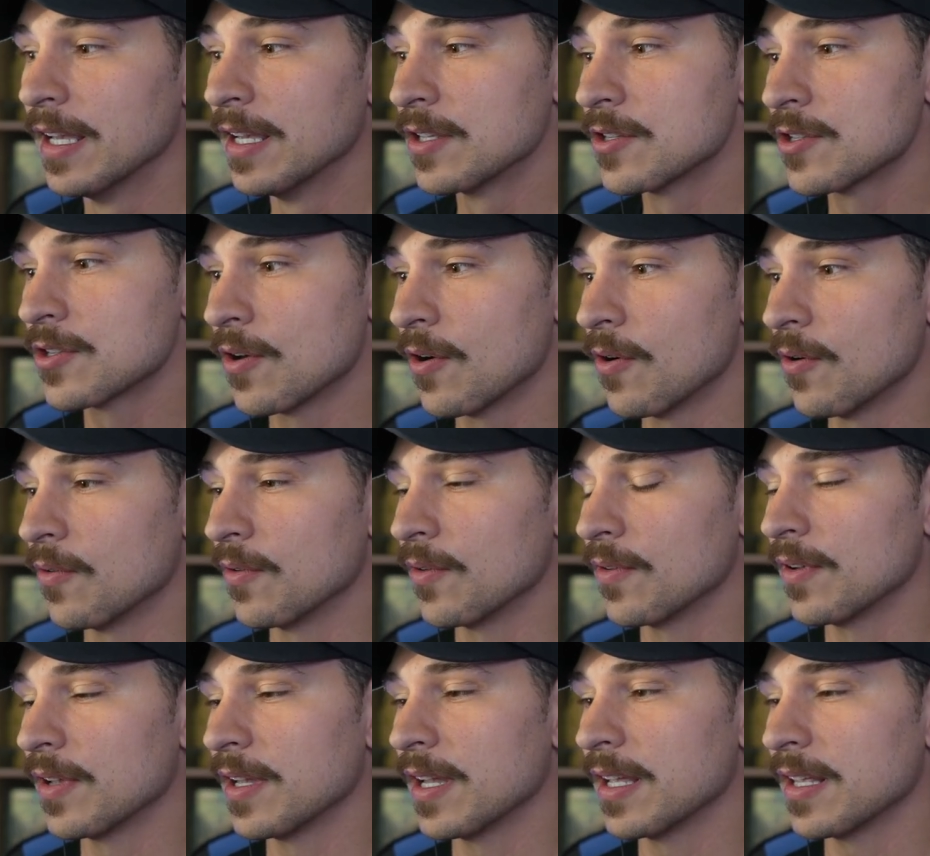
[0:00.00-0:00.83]
So
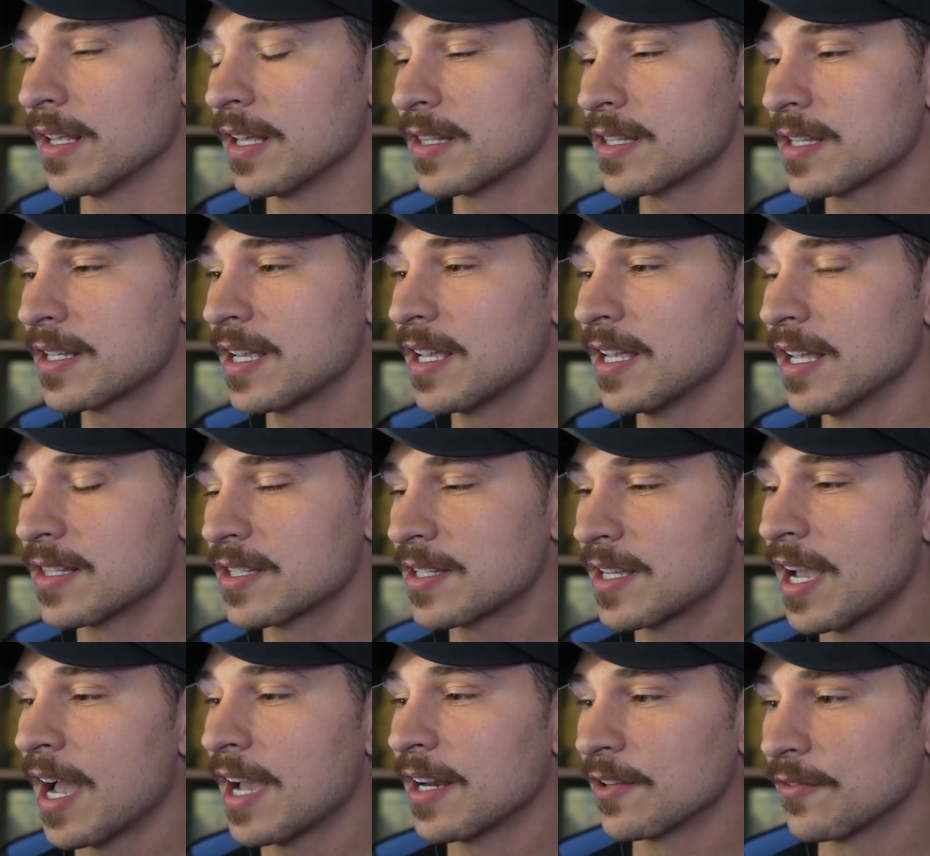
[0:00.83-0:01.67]

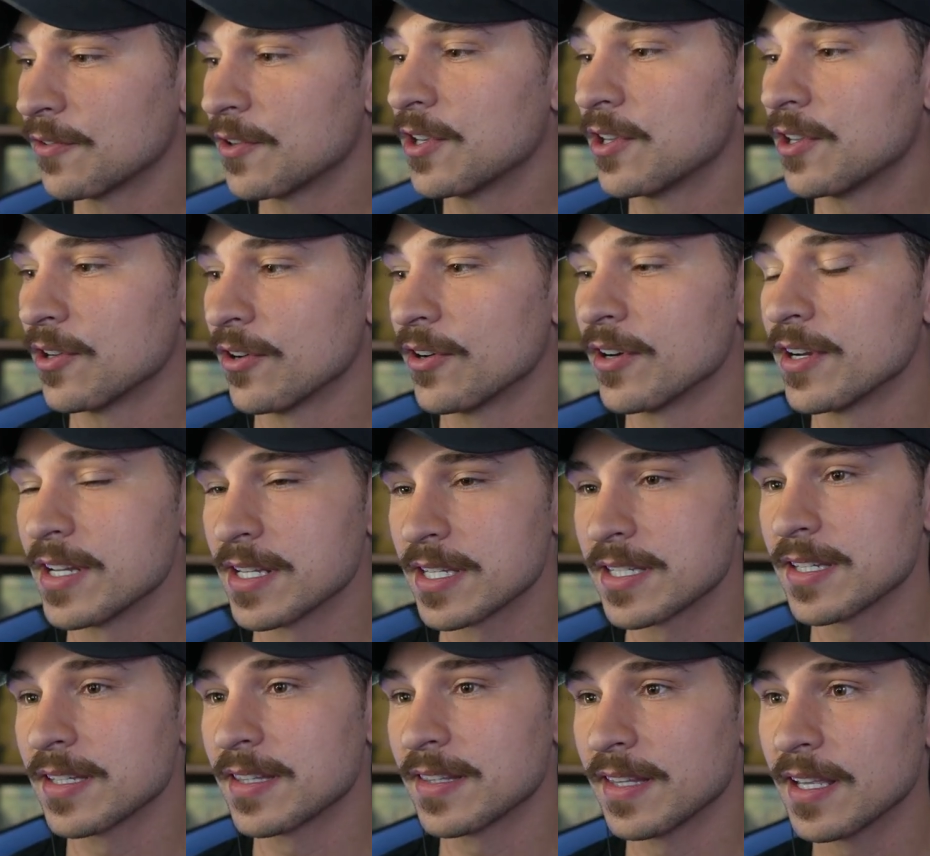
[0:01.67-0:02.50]
it's kind of
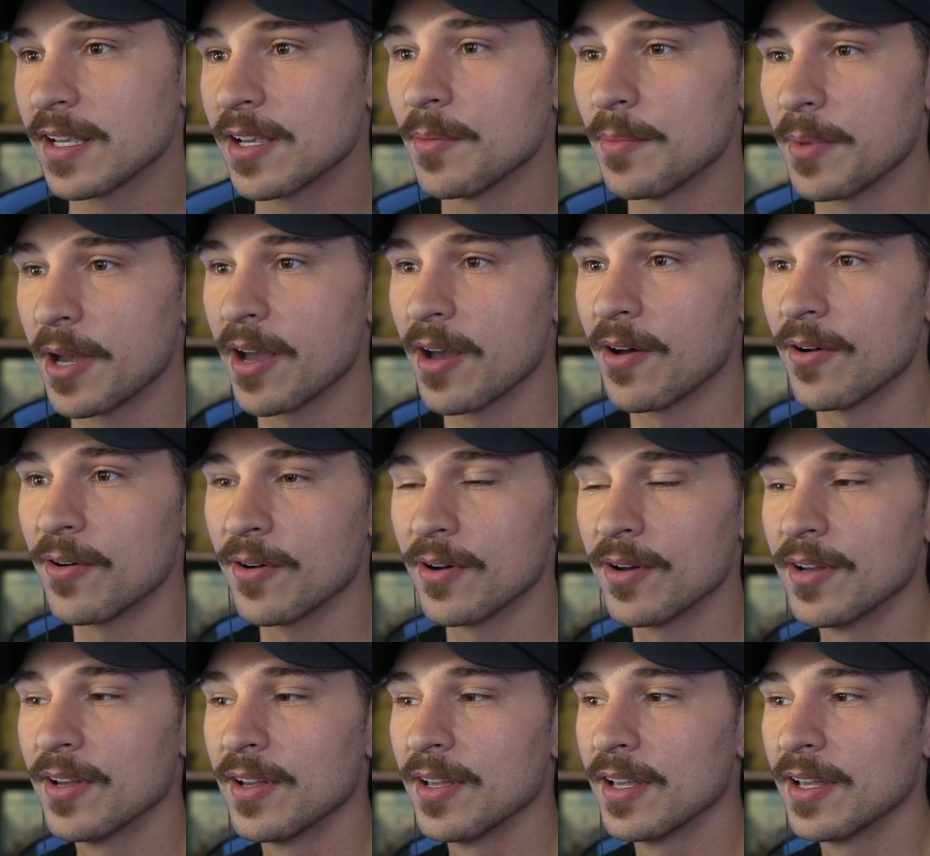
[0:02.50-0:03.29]
curious to think about,